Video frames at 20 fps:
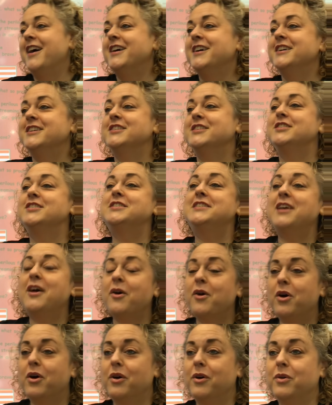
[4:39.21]

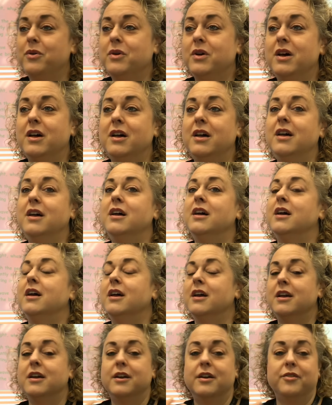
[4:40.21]
So
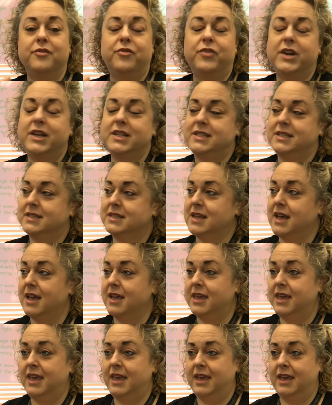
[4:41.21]
Francis Scott
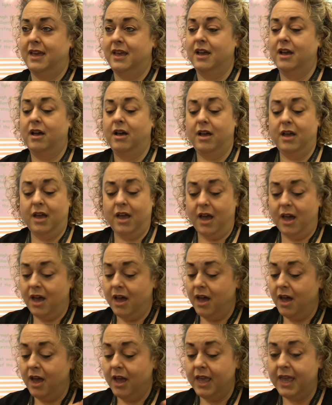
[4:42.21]
Key,
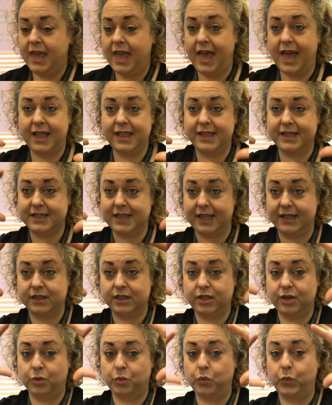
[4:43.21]
he had this
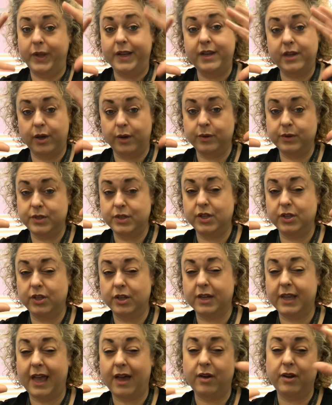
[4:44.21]
little window to
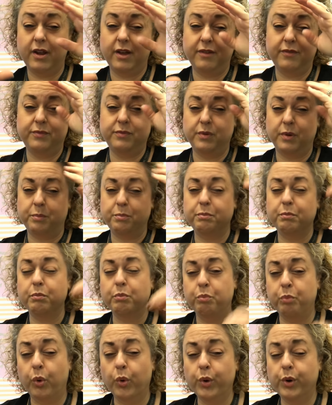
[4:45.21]
look out of, a
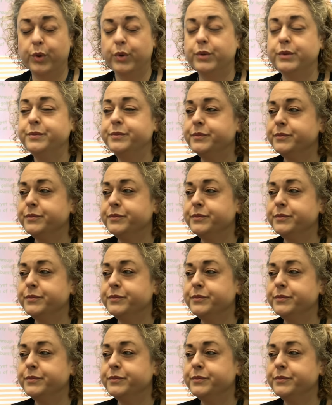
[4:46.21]
portal.